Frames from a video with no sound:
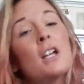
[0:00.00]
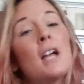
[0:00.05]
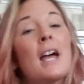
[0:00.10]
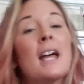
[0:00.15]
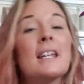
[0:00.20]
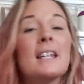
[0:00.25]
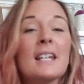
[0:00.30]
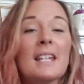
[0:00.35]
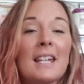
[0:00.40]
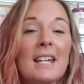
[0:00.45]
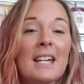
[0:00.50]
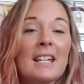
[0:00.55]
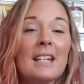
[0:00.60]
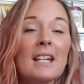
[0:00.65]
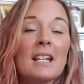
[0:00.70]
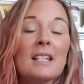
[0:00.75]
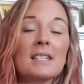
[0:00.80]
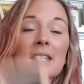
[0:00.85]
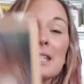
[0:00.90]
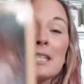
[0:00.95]
And again,
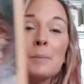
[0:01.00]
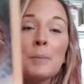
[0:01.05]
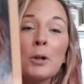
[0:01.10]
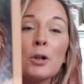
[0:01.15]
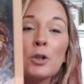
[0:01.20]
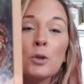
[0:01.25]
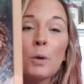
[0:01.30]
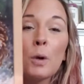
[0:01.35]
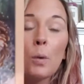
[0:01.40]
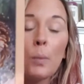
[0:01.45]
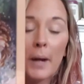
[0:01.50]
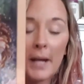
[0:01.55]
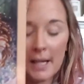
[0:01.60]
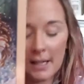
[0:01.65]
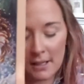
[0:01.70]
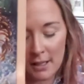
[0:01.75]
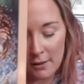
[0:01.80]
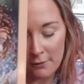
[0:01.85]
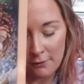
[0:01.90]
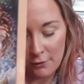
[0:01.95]
it's a spiritual
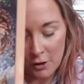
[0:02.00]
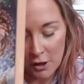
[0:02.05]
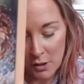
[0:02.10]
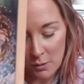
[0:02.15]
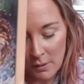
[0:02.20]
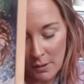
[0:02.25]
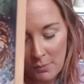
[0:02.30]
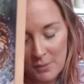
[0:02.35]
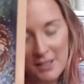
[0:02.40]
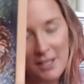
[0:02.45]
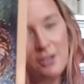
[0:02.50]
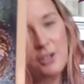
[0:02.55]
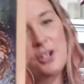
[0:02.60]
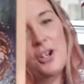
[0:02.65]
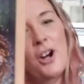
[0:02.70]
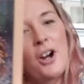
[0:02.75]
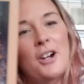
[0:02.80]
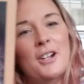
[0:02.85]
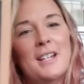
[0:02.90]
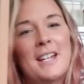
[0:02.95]
awakening for you. That was the other
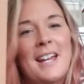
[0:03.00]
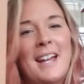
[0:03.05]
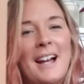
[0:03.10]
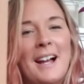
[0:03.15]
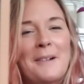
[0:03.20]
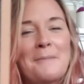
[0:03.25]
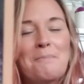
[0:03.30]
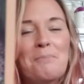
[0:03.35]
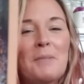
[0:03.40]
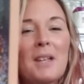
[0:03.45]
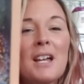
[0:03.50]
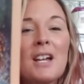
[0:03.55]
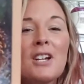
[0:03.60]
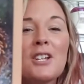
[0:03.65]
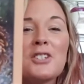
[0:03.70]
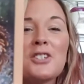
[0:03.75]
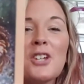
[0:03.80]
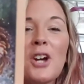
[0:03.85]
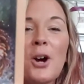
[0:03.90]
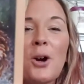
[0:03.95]
card, yeah.
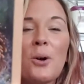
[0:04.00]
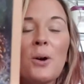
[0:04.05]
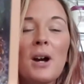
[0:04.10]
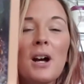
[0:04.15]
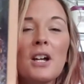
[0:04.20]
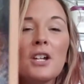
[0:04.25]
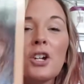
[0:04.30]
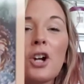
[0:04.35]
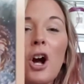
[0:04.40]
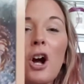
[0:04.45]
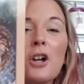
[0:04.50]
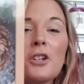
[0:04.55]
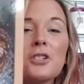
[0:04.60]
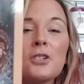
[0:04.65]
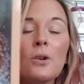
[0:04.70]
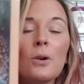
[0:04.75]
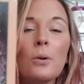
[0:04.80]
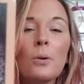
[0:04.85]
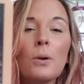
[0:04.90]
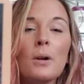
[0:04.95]
So you're
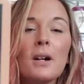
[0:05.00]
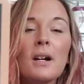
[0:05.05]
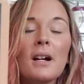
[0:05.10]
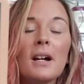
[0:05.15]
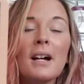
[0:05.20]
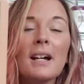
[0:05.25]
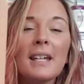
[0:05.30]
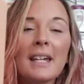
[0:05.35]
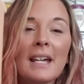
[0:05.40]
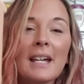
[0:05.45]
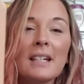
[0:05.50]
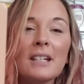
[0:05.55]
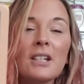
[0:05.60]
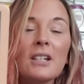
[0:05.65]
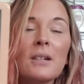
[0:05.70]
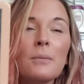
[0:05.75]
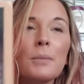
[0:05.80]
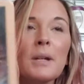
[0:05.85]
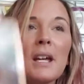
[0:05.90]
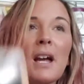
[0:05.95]
also,
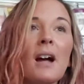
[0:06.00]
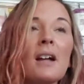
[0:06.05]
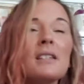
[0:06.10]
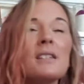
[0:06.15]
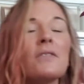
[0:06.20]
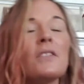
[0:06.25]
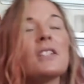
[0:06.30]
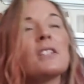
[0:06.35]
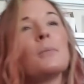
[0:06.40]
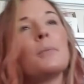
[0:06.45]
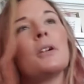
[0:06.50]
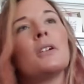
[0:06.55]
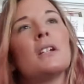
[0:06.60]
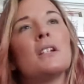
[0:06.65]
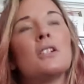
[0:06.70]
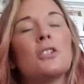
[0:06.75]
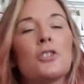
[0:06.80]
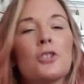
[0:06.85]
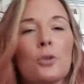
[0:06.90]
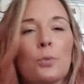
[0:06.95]
again, because of this ability
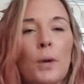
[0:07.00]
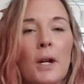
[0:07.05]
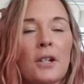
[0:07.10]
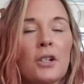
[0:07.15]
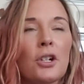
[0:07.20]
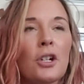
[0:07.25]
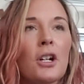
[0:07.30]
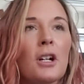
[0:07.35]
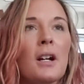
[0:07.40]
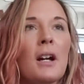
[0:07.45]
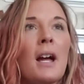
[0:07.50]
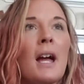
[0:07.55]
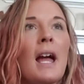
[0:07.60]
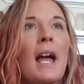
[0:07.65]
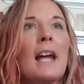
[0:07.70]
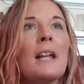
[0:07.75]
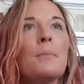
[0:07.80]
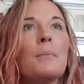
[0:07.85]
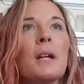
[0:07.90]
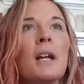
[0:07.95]
to surrender
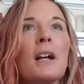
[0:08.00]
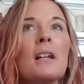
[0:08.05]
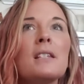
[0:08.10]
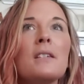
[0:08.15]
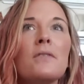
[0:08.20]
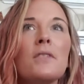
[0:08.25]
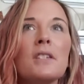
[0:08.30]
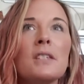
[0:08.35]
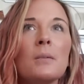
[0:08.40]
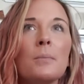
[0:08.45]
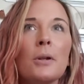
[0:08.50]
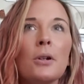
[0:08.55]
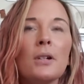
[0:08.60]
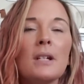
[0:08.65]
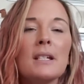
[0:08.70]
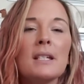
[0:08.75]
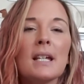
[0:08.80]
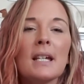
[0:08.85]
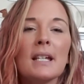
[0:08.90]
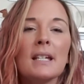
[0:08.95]
and because of this
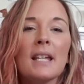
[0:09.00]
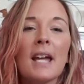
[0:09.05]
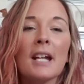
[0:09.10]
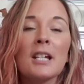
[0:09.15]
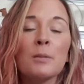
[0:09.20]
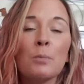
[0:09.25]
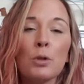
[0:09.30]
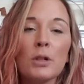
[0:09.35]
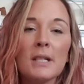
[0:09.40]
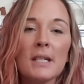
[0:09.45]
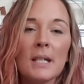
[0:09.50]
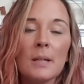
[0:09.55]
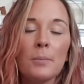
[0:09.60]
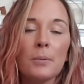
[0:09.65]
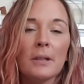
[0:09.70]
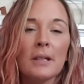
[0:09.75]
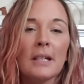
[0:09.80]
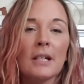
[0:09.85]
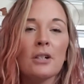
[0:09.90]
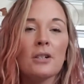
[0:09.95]
ability to connect more
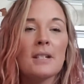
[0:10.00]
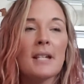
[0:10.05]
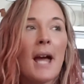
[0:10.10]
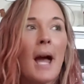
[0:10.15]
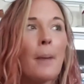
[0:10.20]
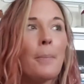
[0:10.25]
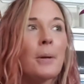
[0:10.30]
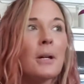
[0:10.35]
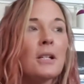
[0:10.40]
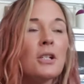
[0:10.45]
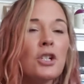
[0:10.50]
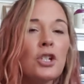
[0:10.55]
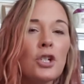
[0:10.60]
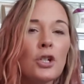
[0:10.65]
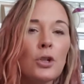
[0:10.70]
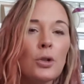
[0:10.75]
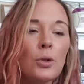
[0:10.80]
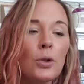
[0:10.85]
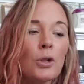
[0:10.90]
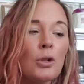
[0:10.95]
deeply or tap into
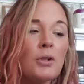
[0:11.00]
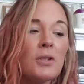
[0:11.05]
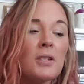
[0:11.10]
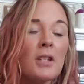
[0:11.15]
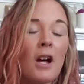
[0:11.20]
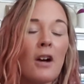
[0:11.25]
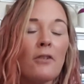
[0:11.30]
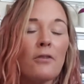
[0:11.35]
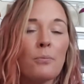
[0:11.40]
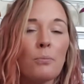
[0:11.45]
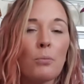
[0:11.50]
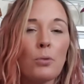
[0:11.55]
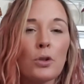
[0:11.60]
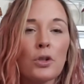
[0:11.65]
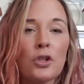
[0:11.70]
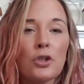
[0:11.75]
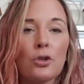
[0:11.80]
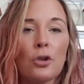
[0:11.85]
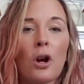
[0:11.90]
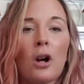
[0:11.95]
yourself more
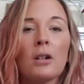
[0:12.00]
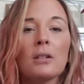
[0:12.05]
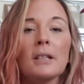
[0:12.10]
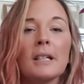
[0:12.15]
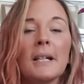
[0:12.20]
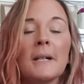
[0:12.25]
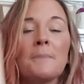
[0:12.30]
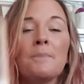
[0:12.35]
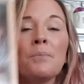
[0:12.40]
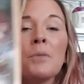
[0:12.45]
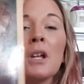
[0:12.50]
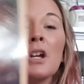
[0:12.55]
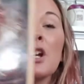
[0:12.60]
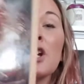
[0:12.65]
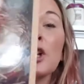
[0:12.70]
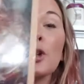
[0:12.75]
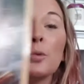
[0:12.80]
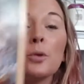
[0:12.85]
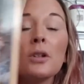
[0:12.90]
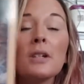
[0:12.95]
strongly,
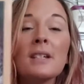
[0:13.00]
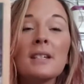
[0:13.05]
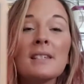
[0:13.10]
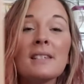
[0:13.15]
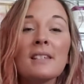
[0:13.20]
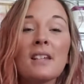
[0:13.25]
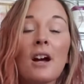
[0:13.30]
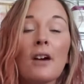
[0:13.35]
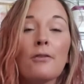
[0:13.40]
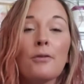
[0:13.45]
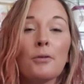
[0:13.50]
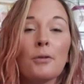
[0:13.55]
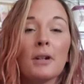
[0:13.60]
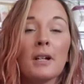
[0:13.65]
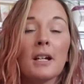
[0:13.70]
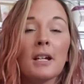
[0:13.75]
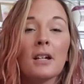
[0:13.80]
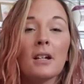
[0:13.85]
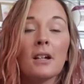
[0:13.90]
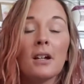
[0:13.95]
you're really
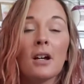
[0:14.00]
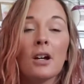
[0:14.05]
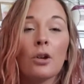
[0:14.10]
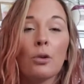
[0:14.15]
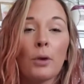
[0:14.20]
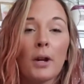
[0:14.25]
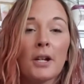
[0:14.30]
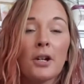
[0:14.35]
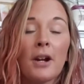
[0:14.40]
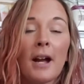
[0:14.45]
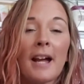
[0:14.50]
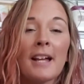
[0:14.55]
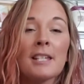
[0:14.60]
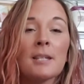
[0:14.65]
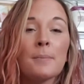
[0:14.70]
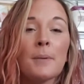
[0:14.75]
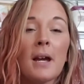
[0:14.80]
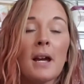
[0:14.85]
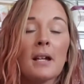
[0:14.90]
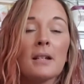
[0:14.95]
discovering a greater
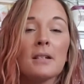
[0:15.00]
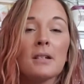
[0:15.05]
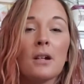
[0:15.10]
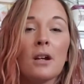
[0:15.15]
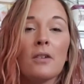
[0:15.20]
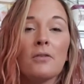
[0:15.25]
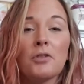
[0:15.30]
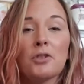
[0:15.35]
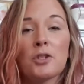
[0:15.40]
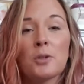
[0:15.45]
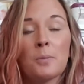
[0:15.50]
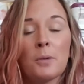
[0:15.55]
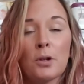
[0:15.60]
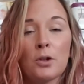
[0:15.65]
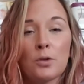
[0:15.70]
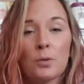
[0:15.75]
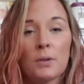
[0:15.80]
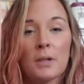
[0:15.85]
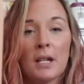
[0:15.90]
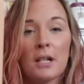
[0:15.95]
aspect of your
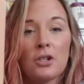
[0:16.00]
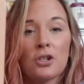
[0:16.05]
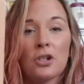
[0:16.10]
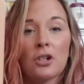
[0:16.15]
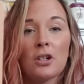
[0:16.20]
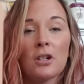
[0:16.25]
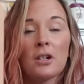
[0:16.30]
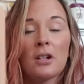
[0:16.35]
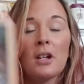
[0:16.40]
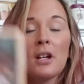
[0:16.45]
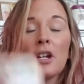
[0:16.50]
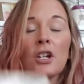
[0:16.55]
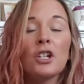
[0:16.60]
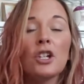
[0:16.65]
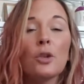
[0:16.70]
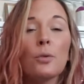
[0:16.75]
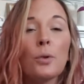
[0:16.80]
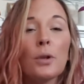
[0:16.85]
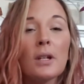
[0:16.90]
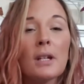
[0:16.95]
spiritual nature.
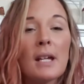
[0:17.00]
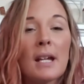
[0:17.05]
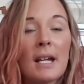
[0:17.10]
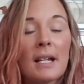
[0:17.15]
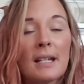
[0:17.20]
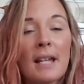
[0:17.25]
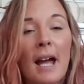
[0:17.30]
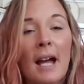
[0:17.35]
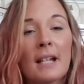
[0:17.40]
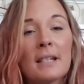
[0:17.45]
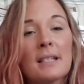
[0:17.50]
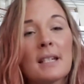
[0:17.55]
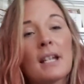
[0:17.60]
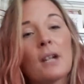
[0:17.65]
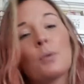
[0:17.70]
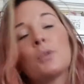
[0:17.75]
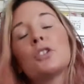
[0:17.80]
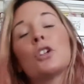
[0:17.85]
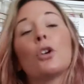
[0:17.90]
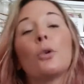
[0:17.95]
You're really connecting
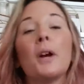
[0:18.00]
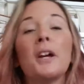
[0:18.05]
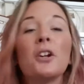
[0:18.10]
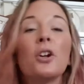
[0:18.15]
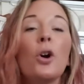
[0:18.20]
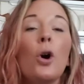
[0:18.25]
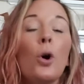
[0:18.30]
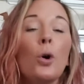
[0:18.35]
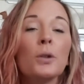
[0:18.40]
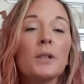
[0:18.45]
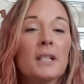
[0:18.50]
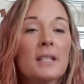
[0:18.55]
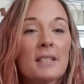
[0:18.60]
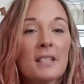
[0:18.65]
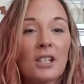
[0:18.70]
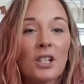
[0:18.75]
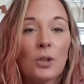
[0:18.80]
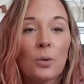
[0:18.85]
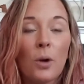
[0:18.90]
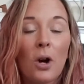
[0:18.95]
with the greater wholeness
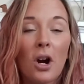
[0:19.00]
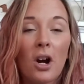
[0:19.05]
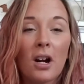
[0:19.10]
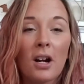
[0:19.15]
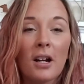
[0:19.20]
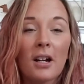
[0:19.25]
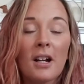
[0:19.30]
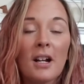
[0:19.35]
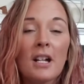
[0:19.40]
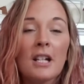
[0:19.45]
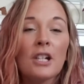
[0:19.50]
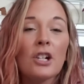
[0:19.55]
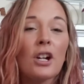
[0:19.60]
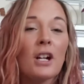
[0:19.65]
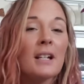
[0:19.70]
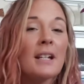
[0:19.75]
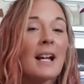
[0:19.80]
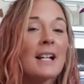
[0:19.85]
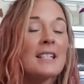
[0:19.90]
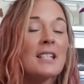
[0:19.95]
that you are. You're
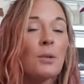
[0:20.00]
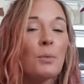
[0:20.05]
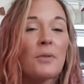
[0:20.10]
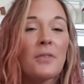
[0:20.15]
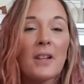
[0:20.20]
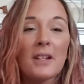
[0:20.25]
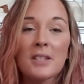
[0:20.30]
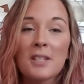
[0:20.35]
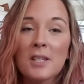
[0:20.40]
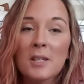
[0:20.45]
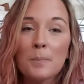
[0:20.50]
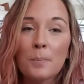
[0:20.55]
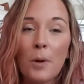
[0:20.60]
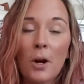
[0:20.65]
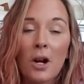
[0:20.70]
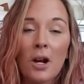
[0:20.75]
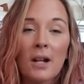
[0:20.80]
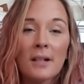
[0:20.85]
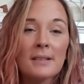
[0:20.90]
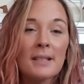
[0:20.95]
connecting with that
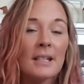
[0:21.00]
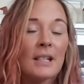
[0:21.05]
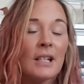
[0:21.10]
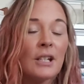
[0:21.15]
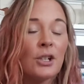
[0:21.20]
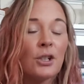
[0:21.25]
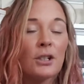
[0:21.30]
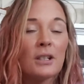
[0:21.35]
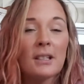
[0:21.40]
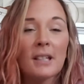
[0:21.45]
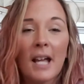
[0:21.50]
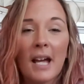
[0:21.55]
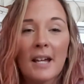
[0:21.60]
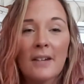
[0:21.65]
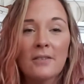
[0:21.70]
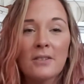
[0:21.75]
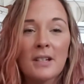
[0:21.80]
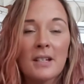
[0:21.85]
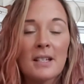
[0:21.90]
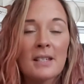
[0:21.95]
spark, that inner
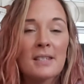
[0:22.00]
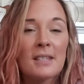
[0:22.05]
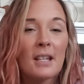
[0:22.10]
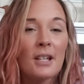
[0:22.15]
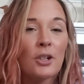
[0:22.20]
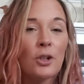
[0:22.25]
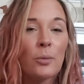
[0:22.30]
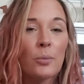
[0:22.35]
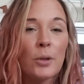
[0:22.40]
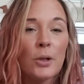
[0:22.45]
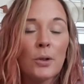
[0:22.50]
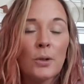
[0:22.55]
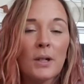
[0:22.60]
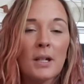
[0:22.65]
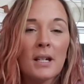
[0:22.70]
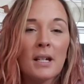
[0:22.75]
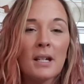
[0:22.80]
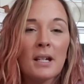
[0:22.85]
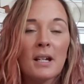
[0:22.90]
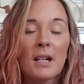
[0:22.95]
aliveness, the inner
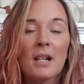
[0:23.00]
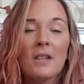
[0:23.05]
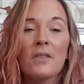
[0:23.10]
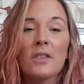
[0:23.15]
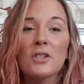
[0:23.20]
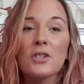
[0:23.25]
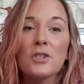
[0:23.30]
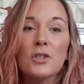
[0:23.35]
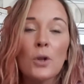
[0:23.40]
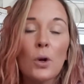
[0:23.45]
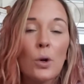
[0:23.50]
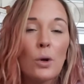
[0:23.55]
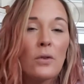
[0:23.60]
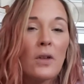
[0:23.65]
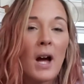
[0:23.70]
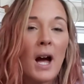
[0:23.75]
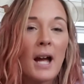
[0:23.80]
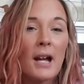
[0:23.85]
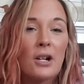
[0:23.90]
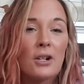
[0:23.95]
beauty, the soul, the
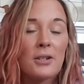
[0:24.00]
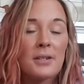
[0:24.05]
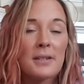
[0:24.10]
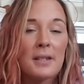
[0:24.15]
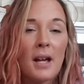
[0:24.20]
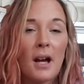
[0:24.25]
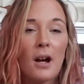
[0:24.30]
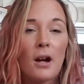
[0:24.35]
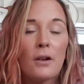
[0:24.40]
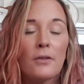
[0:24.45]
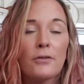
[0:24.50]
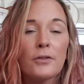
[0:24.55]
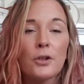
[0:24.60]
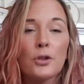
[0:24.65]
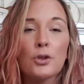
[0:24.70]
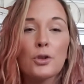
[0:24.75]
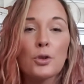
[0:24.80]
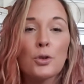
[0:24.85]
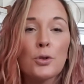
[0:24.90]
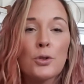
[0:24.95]
higher self,
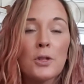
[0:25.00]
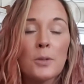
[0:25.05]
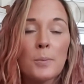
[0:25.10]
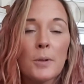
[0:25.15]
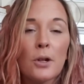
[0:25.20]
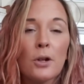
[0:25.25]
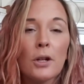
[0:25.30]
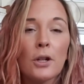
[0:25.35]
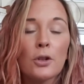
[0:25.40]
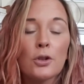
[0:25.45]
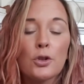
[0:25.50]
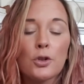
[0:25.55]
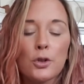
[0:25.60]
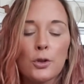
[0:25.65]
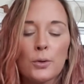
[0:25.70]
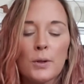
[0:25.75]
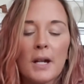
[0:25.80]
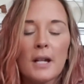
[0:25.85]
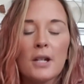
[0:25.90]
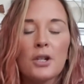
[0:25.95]
your true spirit, your
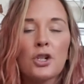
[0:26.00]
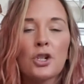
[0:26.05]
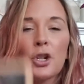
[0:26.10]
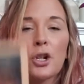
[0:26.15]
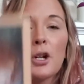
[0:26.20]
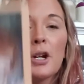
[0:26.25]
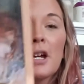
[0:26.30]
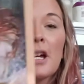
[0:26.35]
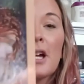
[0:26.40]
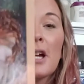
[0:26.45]
true nature,